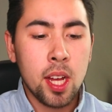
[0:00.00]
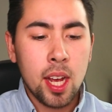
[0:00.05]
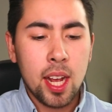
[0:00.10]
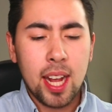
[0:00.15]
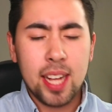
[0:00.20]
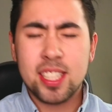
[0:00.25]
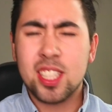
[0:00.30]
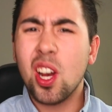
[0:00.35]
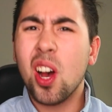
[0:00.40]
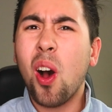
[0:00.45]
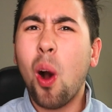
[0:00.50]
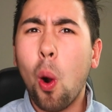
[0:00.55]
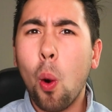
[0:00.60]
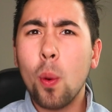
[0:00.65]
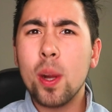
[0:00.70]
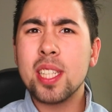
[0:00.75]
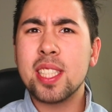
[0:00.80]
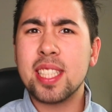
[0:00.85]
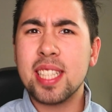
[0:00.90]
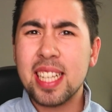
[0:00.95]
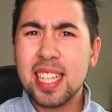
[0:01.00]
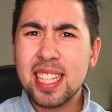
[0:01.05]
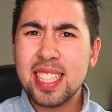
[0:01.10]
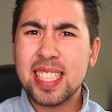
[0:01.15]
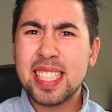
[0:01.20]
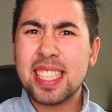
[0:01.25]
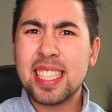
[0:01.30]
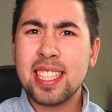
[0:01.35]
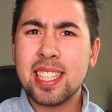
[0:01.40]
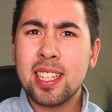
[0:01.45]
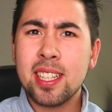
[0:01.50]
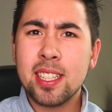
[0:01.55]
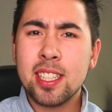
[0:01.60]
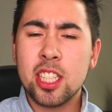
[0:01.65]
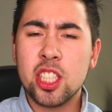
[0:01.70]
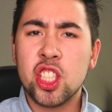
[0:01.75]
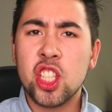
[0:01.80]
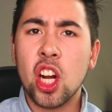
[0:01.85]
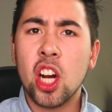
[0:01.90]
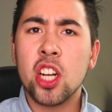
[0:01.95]
it's not always easy to
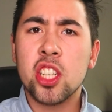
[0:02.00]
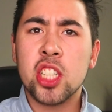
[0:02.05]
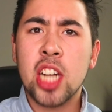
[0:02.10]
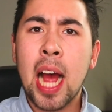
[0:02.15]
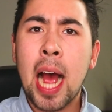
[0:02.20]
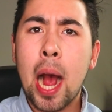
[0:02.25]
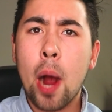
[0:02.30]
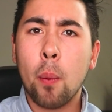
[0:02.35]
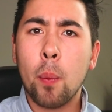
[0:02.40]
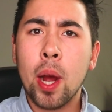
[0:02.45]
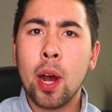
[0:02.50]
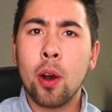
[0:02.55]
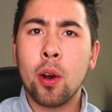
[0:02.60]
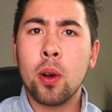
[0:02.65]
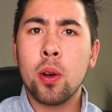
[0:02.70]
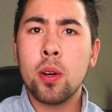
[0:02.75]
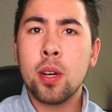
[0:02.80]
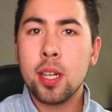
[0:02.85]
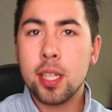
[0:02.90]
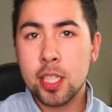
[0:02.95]
judge how well,